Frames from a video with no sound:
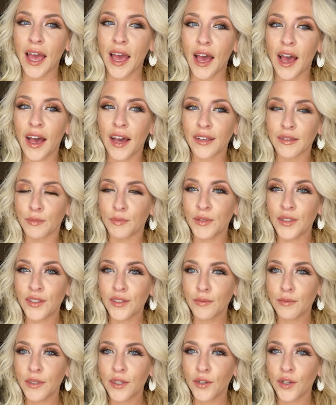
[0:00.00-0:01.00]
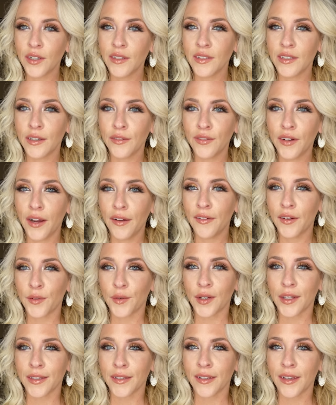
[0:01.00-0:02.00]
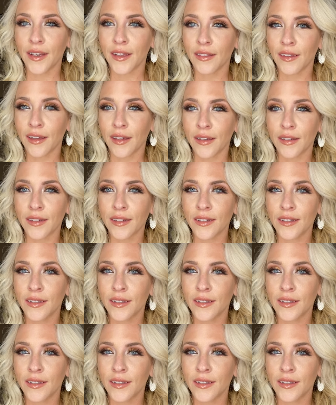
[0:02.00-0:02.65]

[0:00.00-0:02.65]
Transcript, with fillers: Uh, it's been, just been a crazy year for everyone, I think.